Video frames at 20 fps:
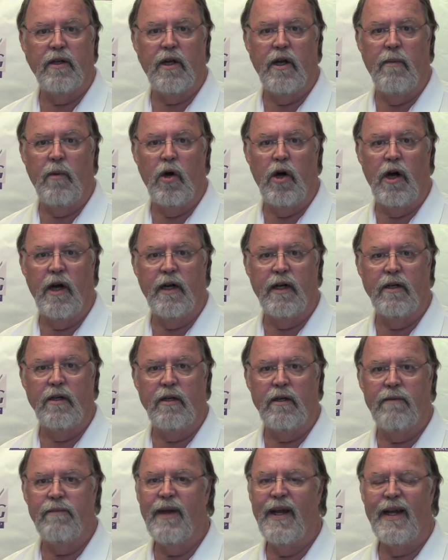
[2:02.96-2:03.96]
come
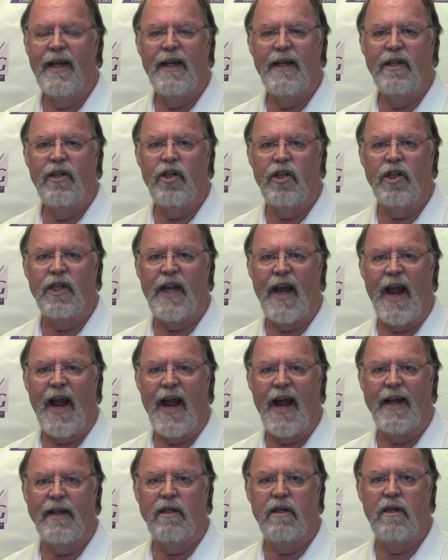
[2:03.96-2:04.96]
August? Just
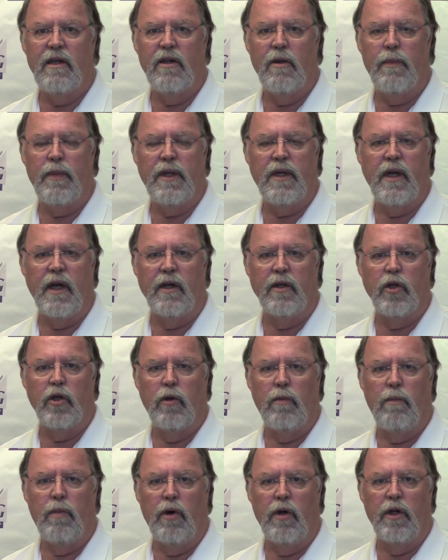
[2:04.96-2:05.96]
adds to the
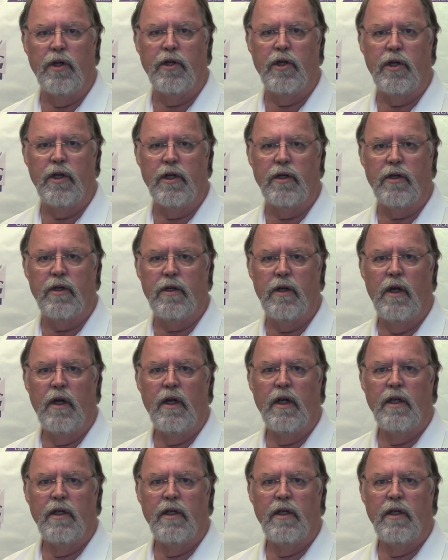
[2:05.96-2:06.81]
potential bullishness.